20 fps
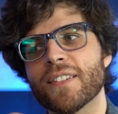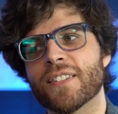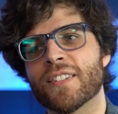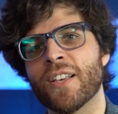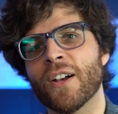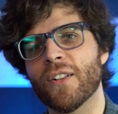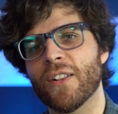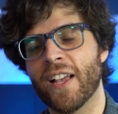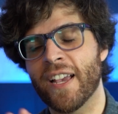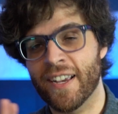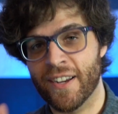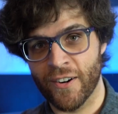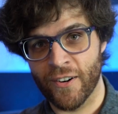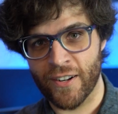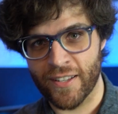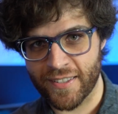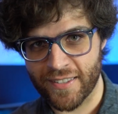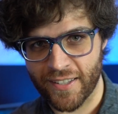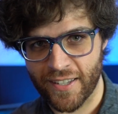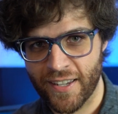So, like,
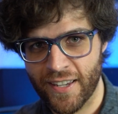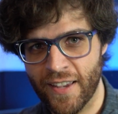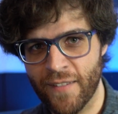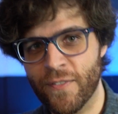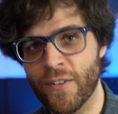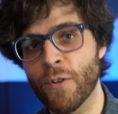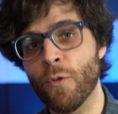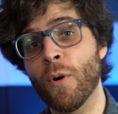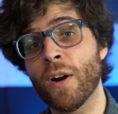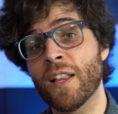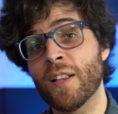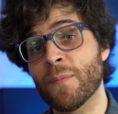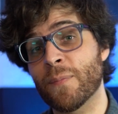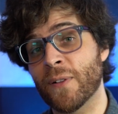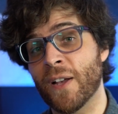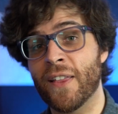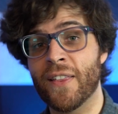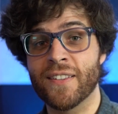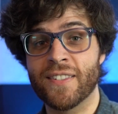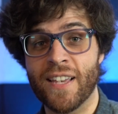earnestly, if you're wanting to
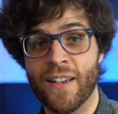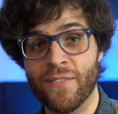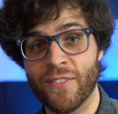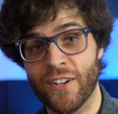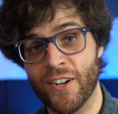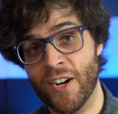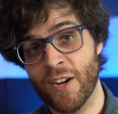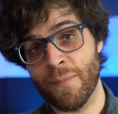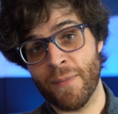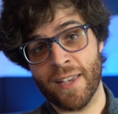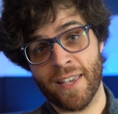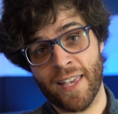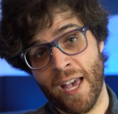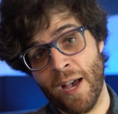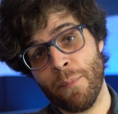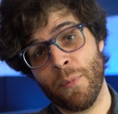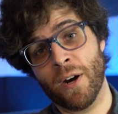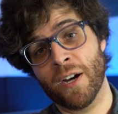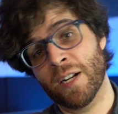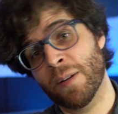play this after hearing me
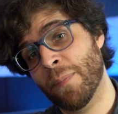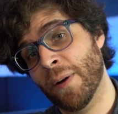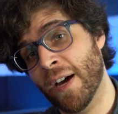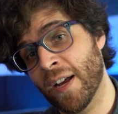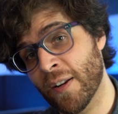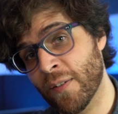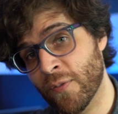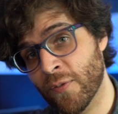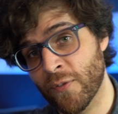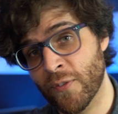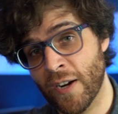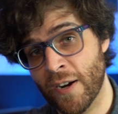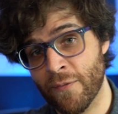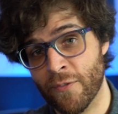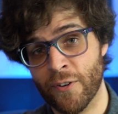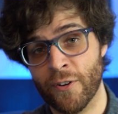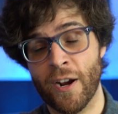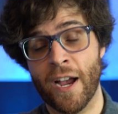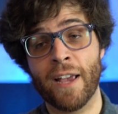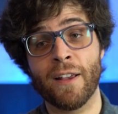gab on about it
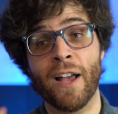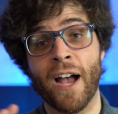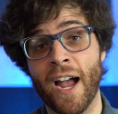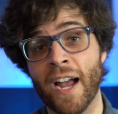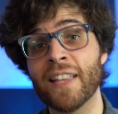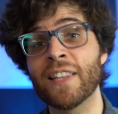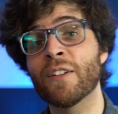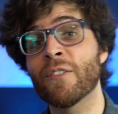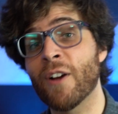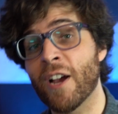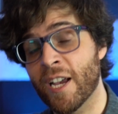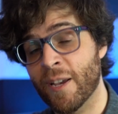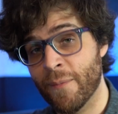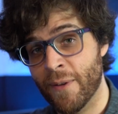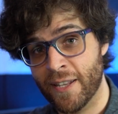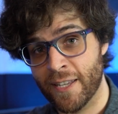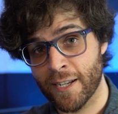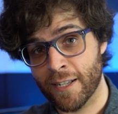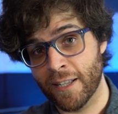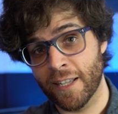forever, I highly
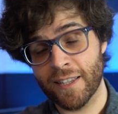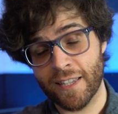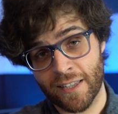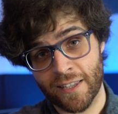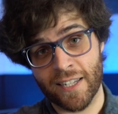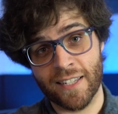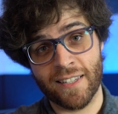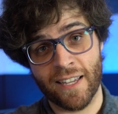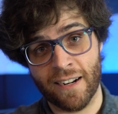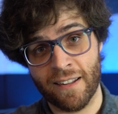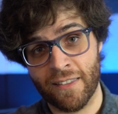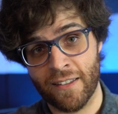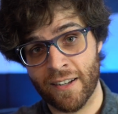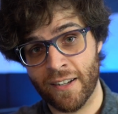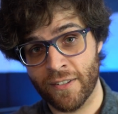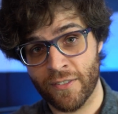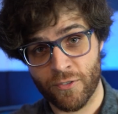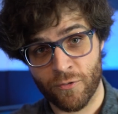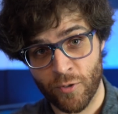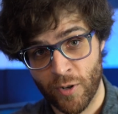recommend you click the link down in the
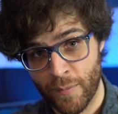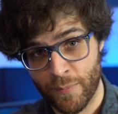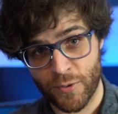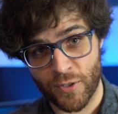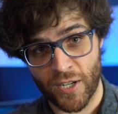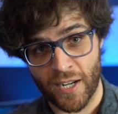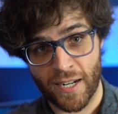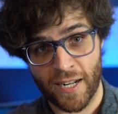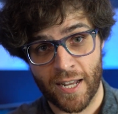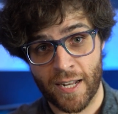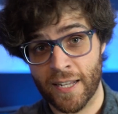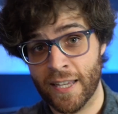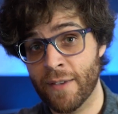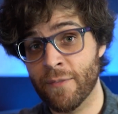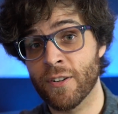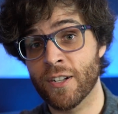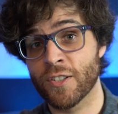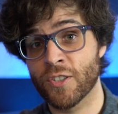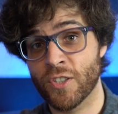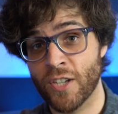description and
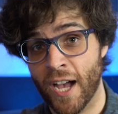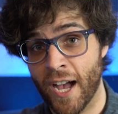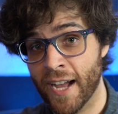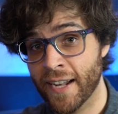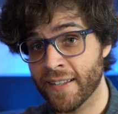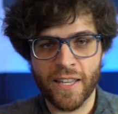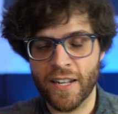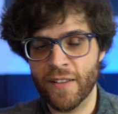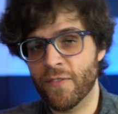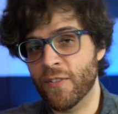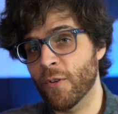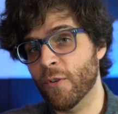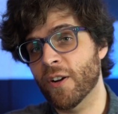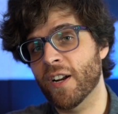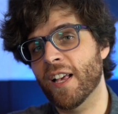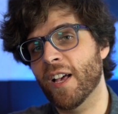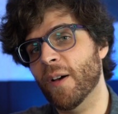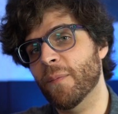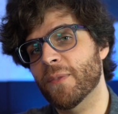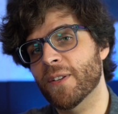give it a shot. And if you
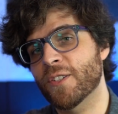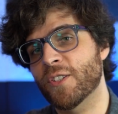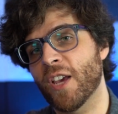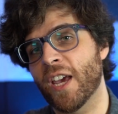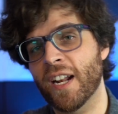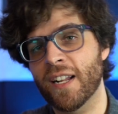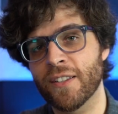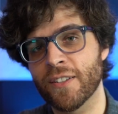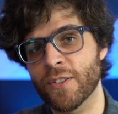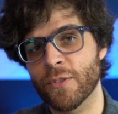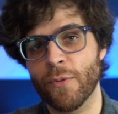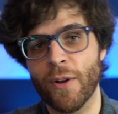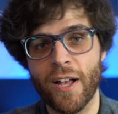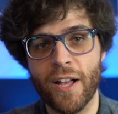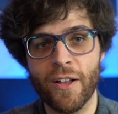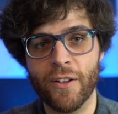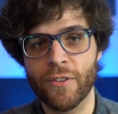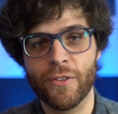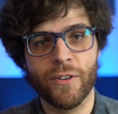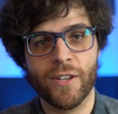want to help the channel as
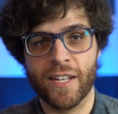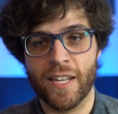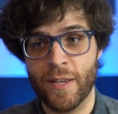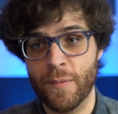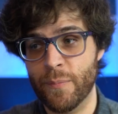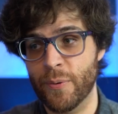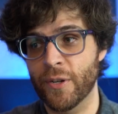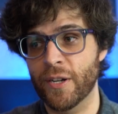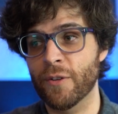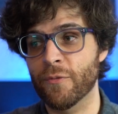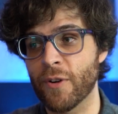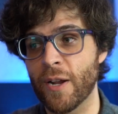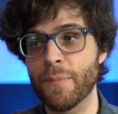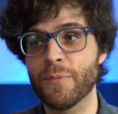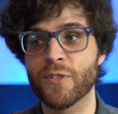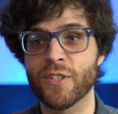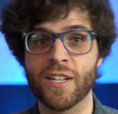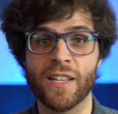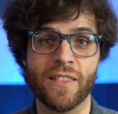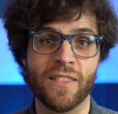well, you can input
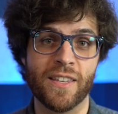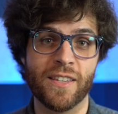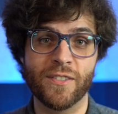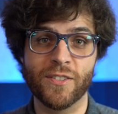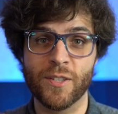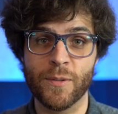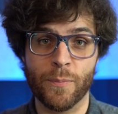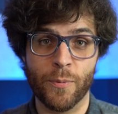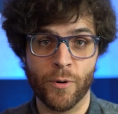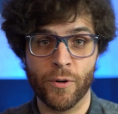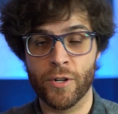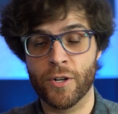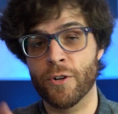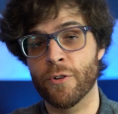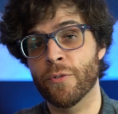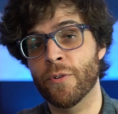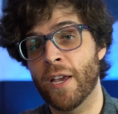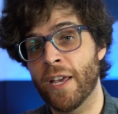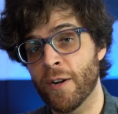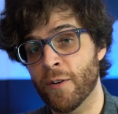Eruption in the Support a
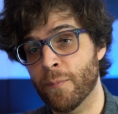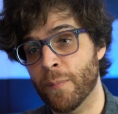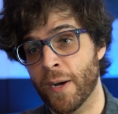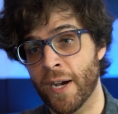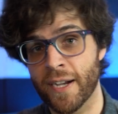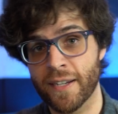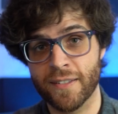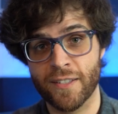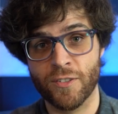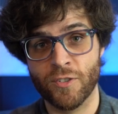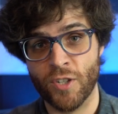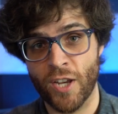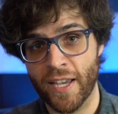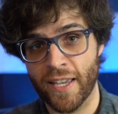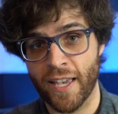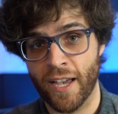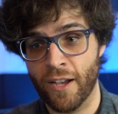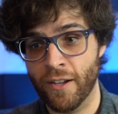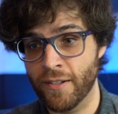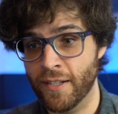Creator box at
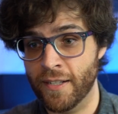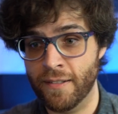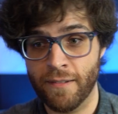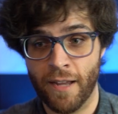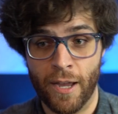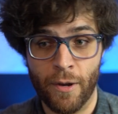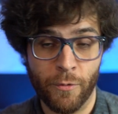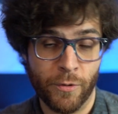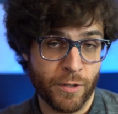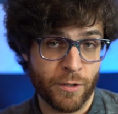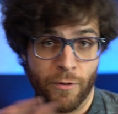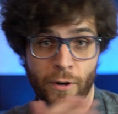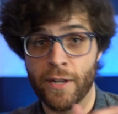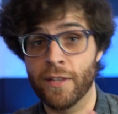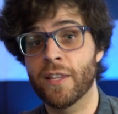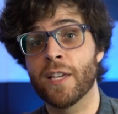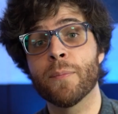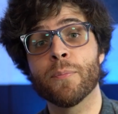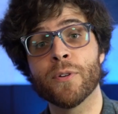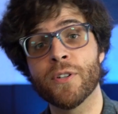checkout, and I would
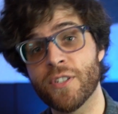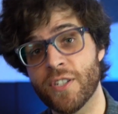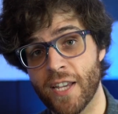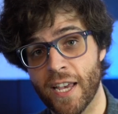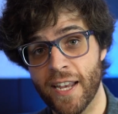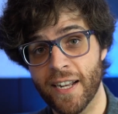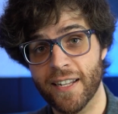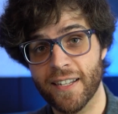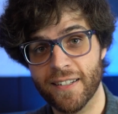greatly appreciate